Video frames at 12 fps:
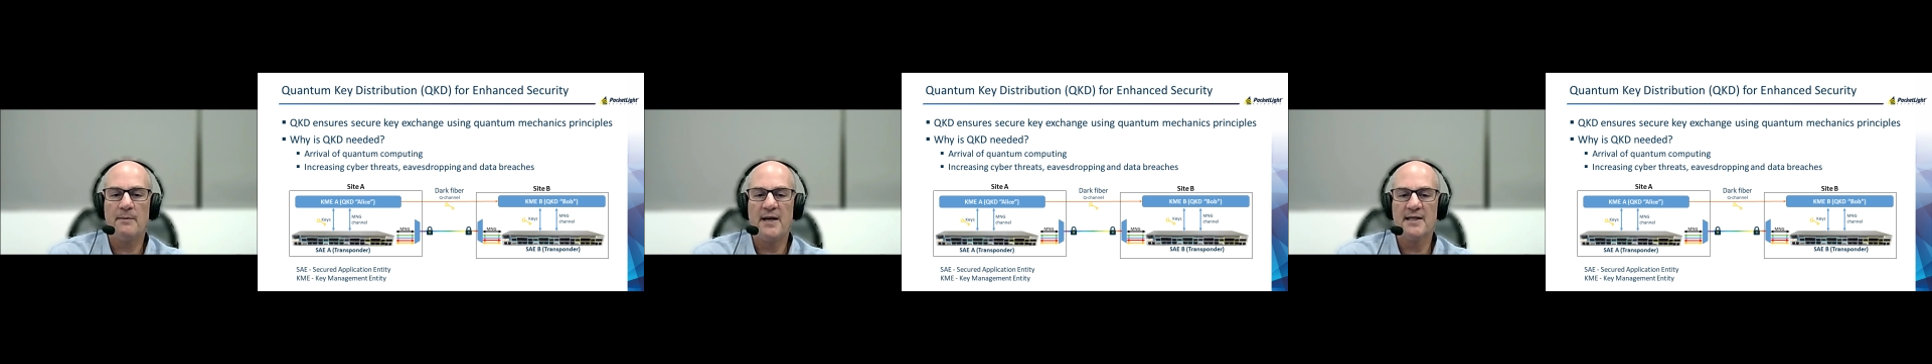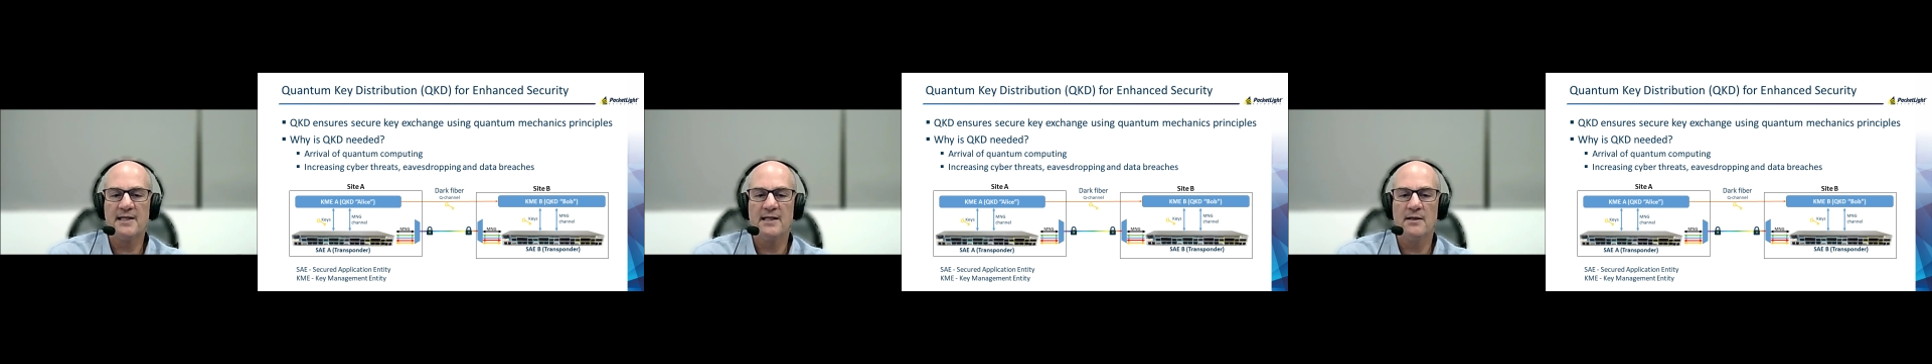
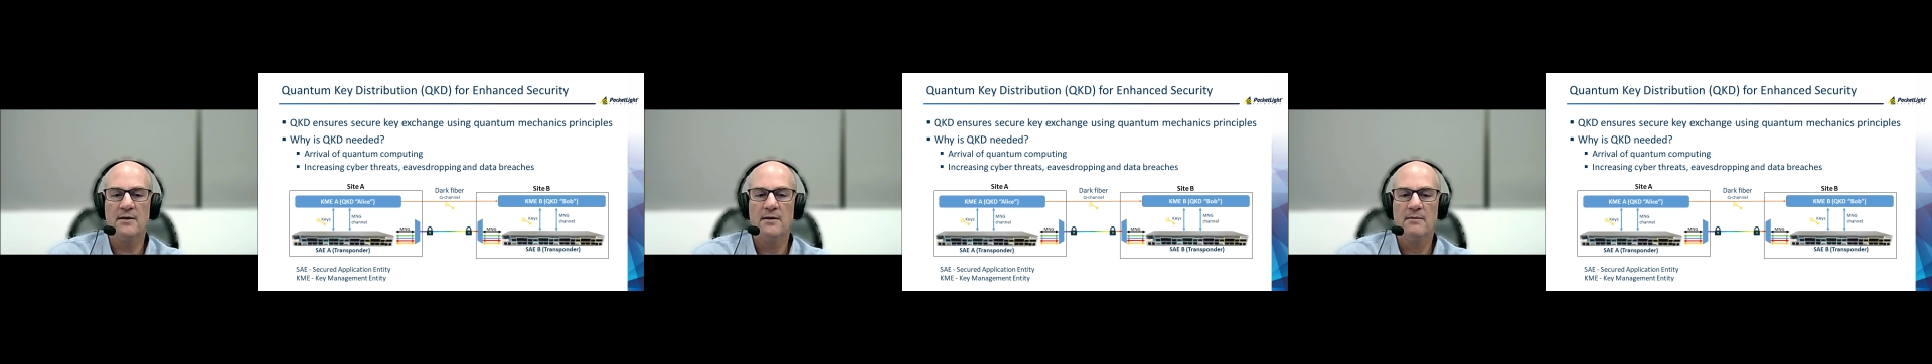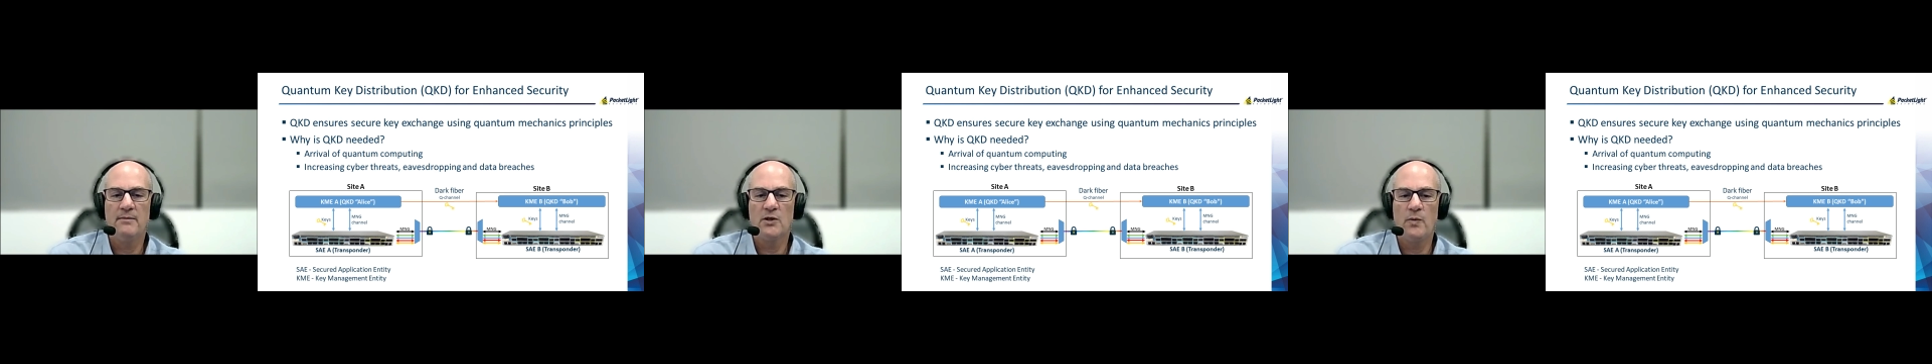passing
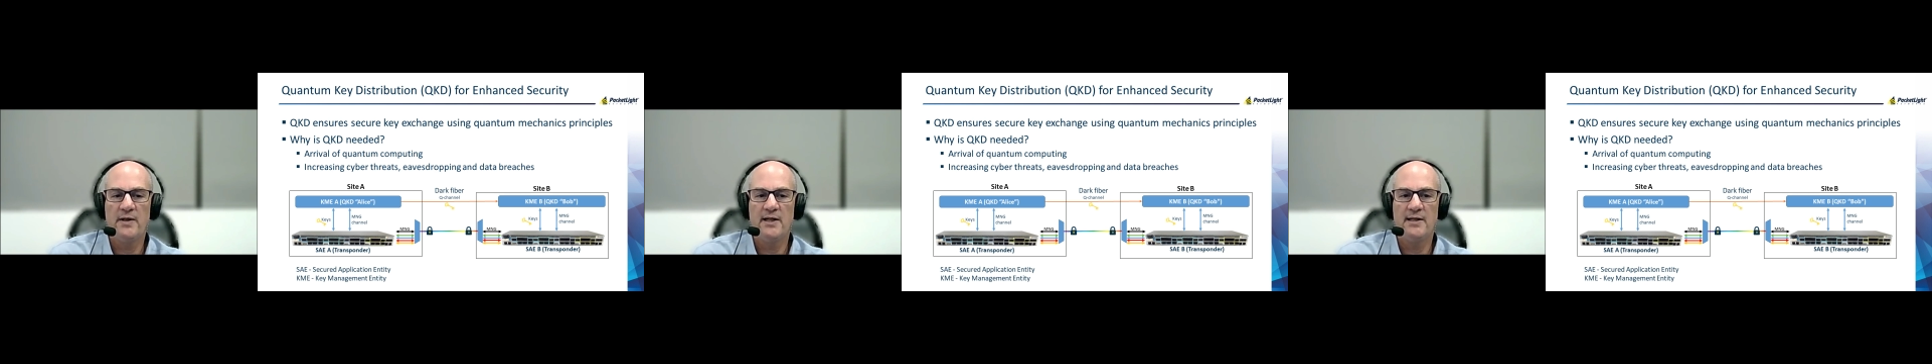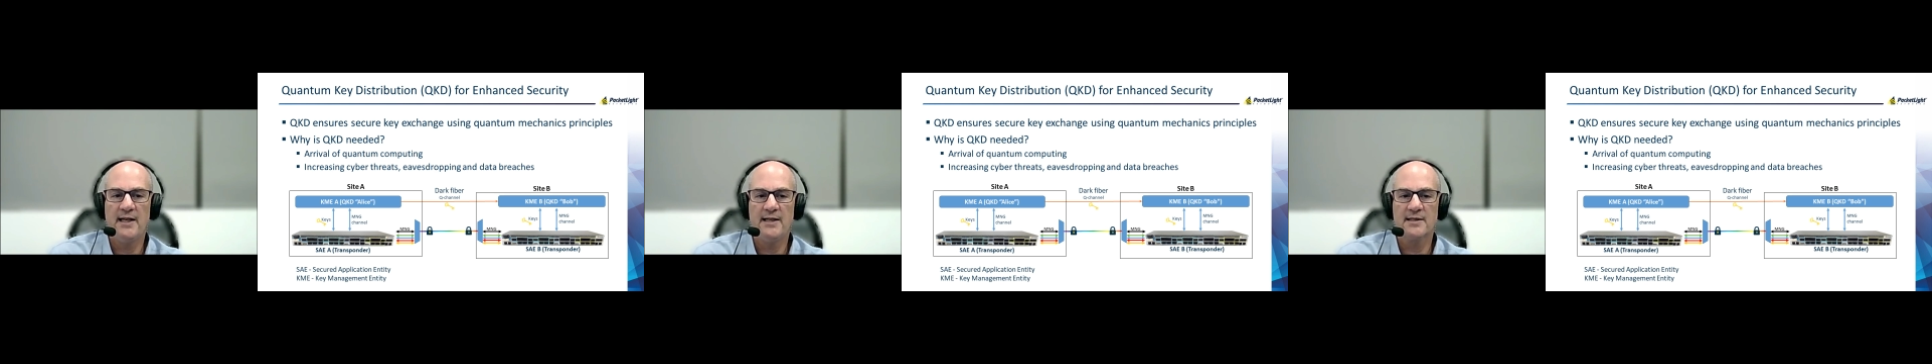between the
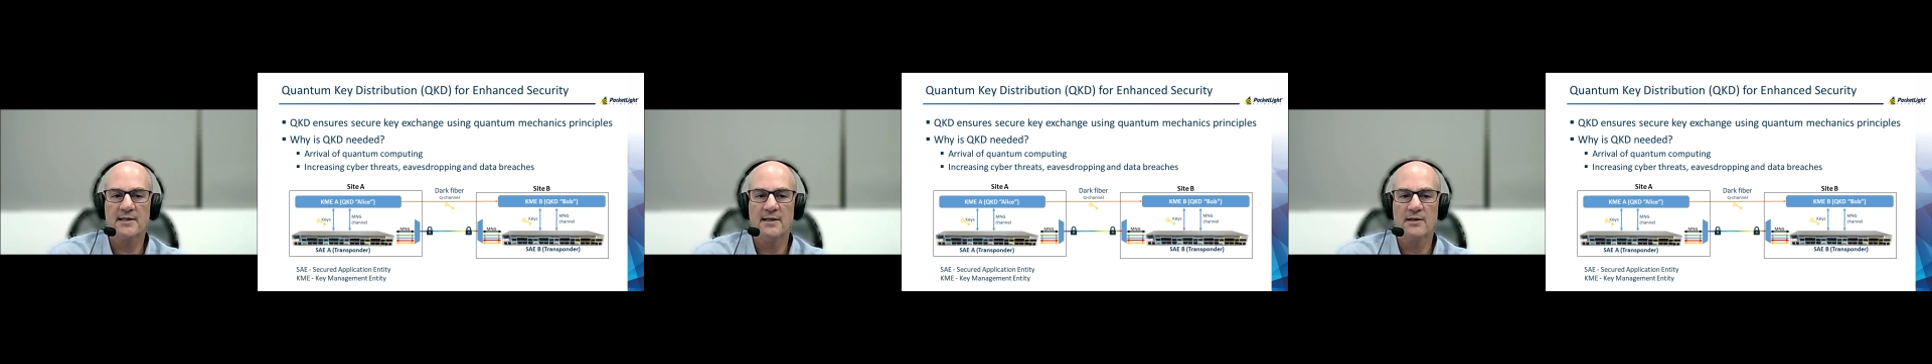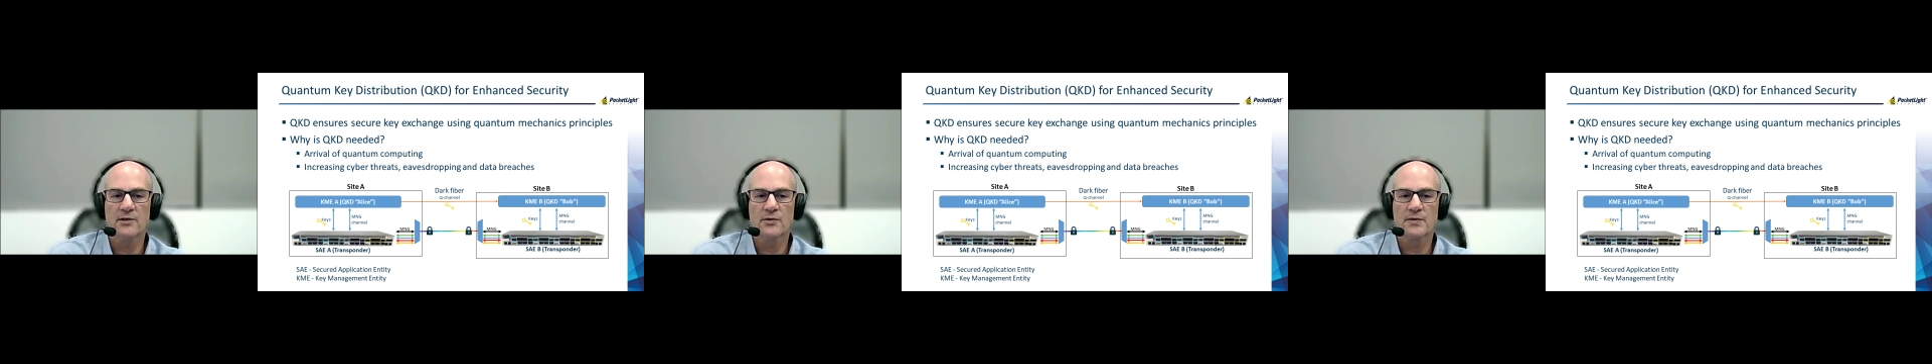data
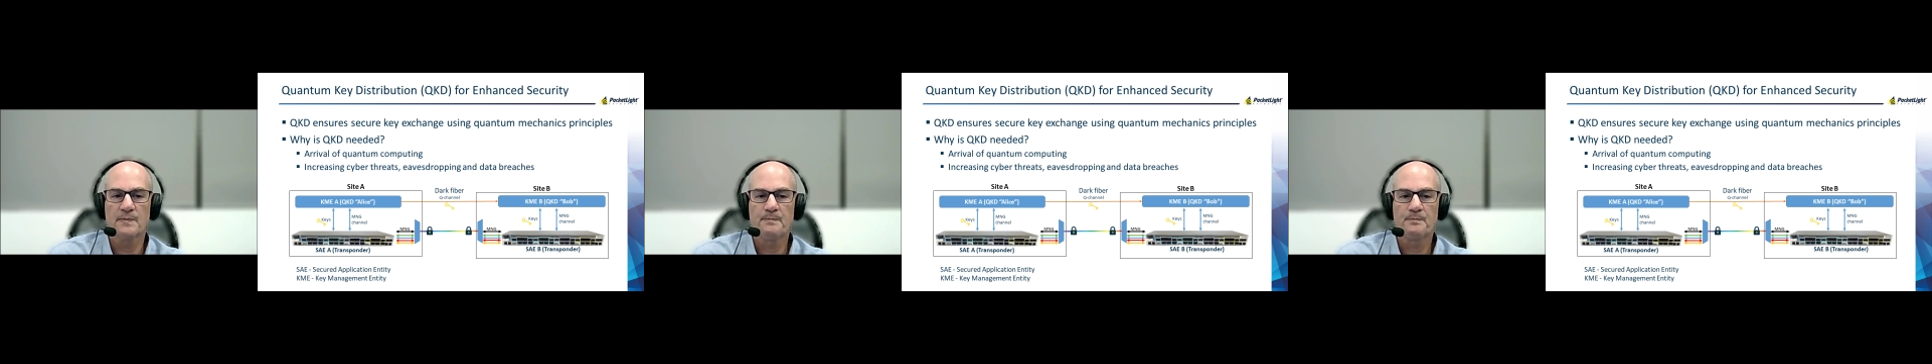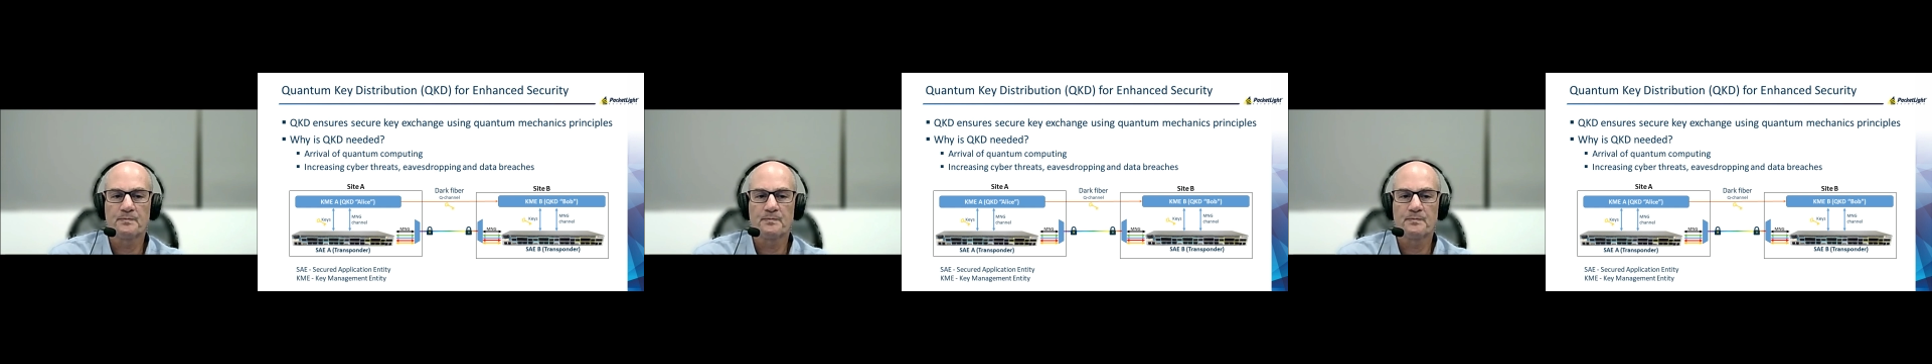centers.